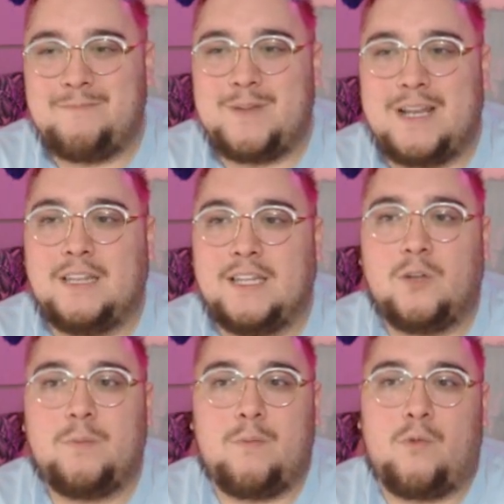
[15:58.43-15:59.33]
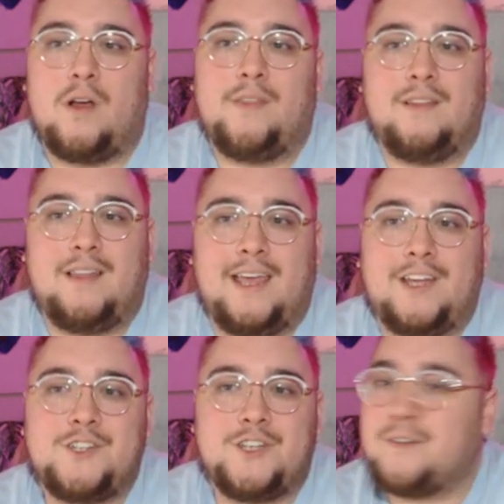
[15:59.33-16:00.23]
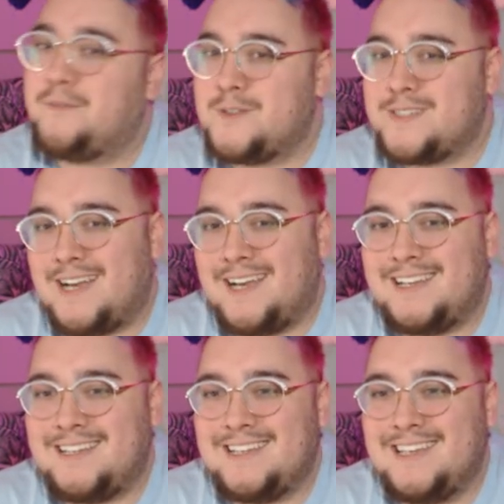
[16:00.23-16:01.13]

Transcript: but a little bit more on the like cheerful side.